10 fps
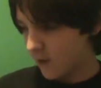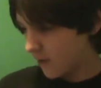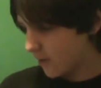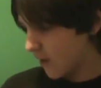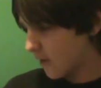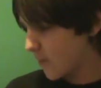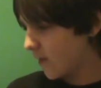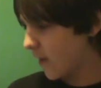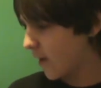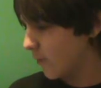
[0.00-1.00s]
he has Scout's
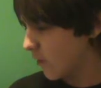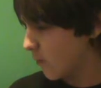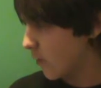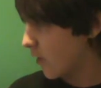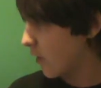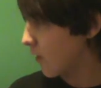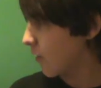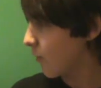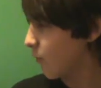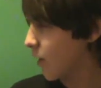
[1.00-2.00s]
bandana, which is
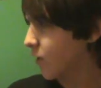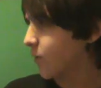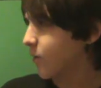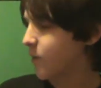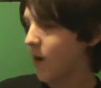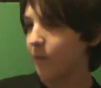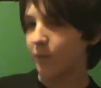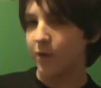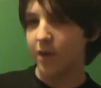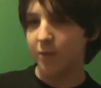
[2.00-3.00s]
wears over his mouth in
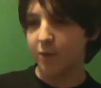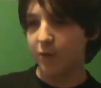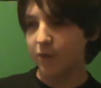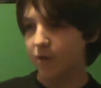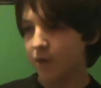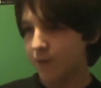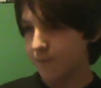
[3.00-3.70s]
one of the episodes.